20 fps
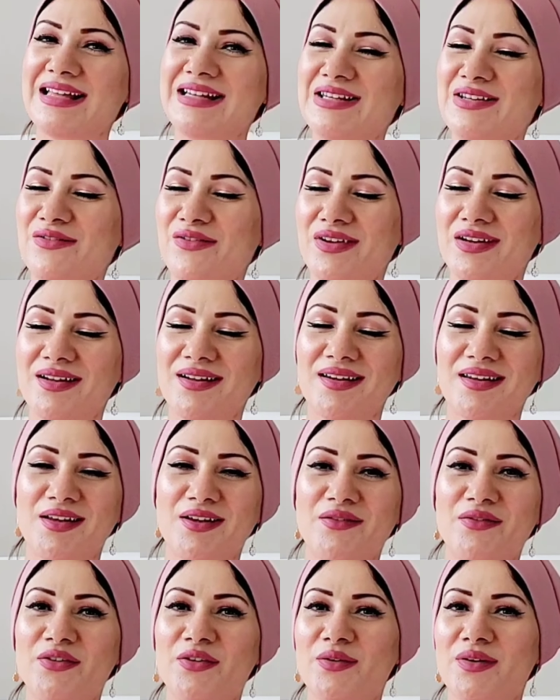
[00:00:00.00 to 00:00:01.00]
And
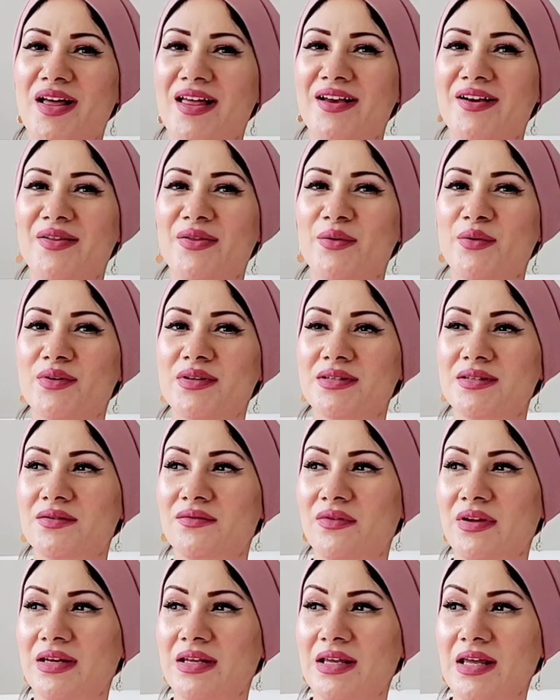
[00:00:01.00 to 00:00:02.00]
definitely if you like those
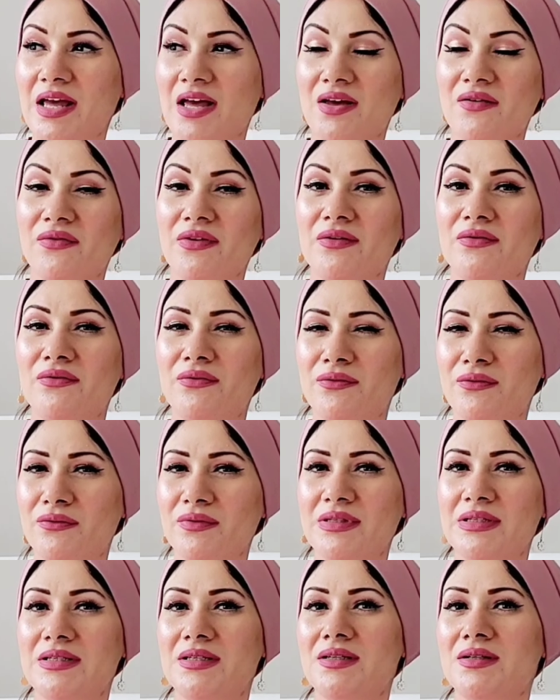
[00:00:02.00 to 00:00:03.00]
very heavy,
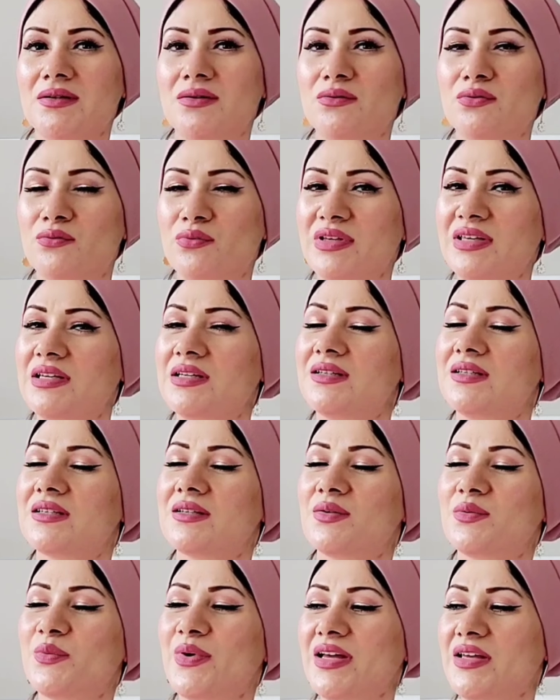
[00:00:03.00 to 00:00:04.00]
fruity, sweet,
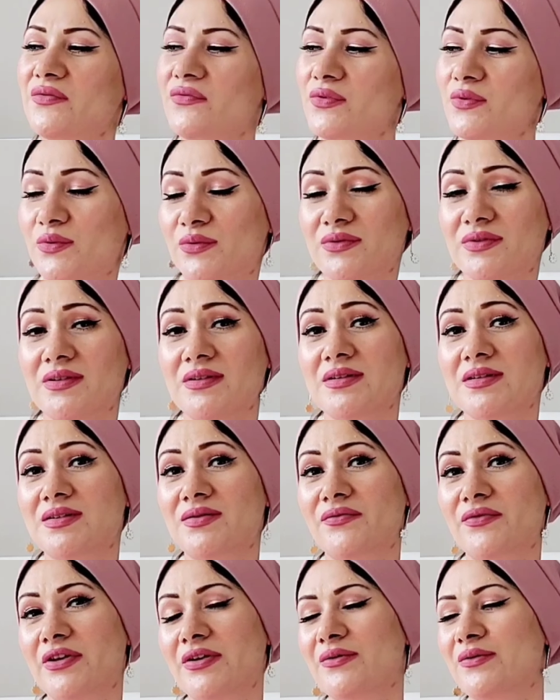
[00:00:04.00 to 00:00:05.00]
white
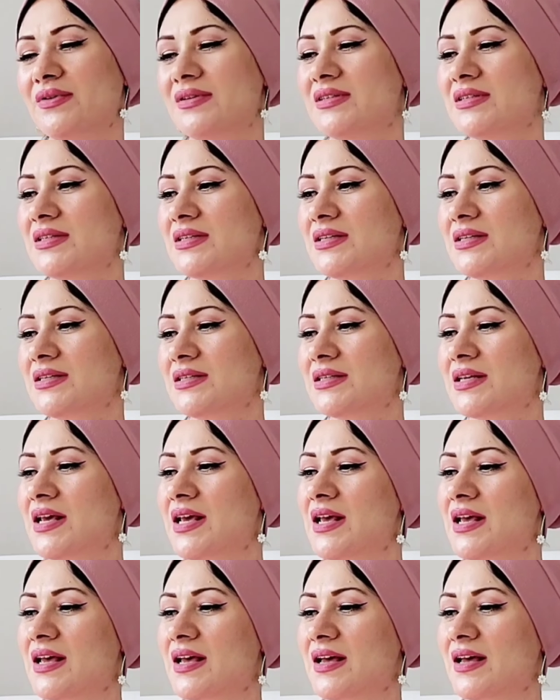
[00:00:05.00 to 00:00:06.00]
florals fragrances,
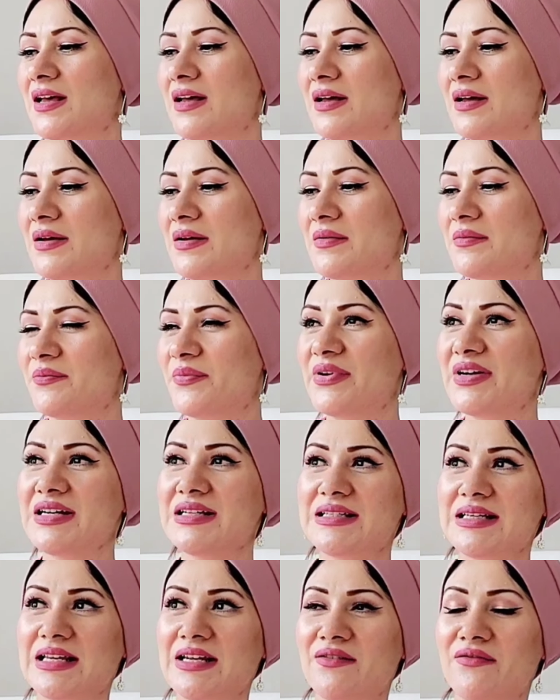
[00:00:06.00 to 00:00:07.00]

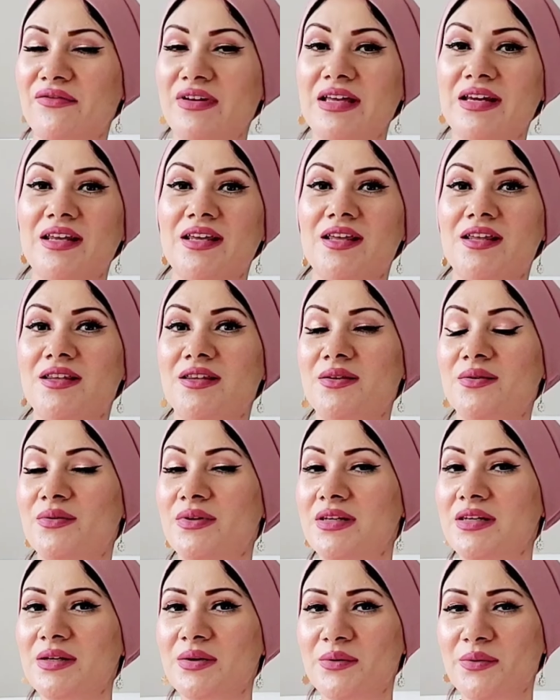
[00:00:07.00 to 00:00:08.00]
but in a very
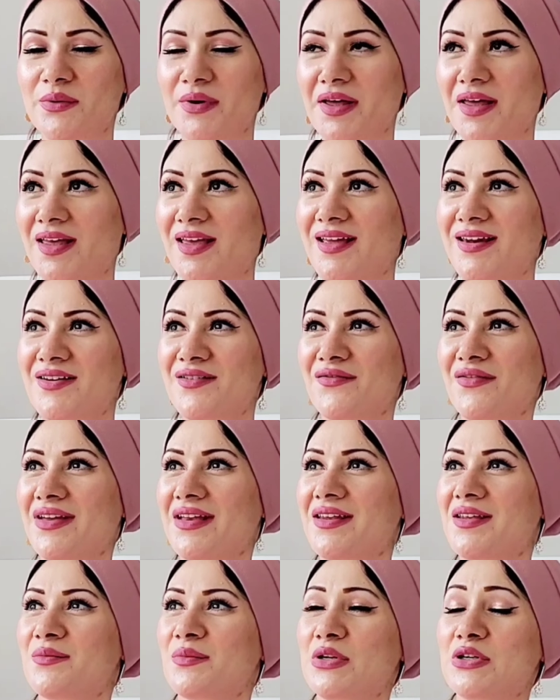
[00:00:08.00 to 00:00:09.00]
unique way, in a
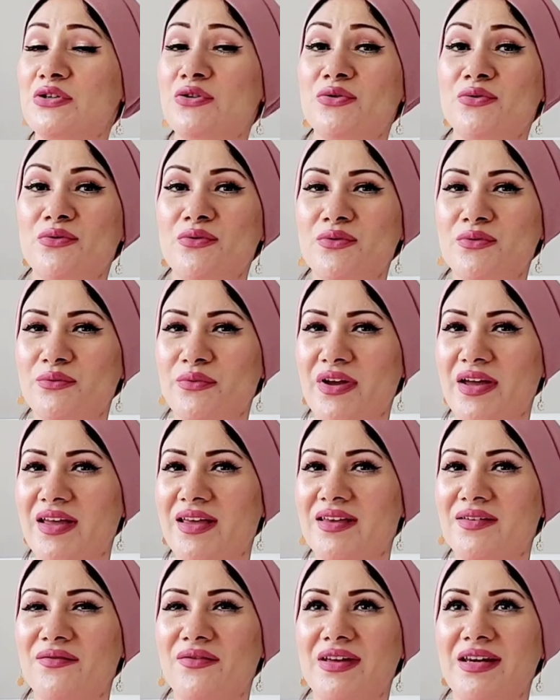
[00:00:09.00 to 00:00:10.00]
very mature
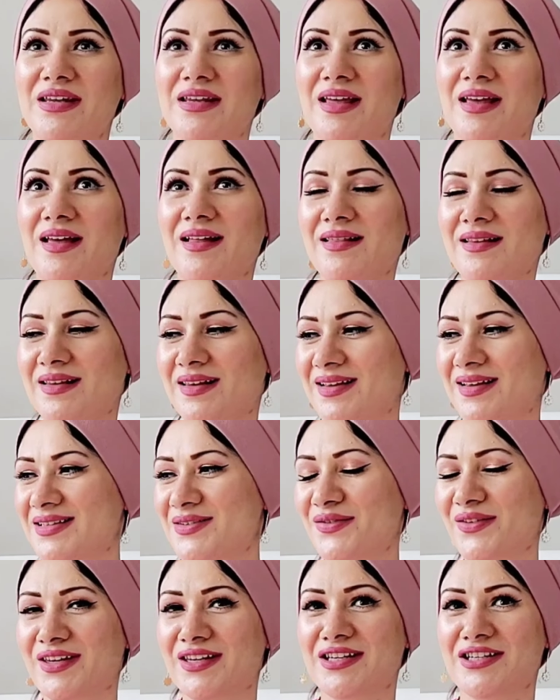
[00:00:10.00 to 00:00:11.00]
way, very
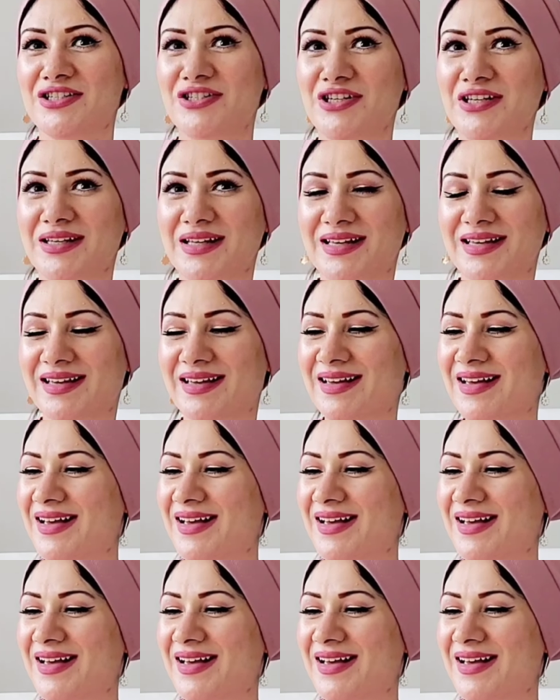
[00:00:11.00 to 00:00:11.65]
elegant, very chic,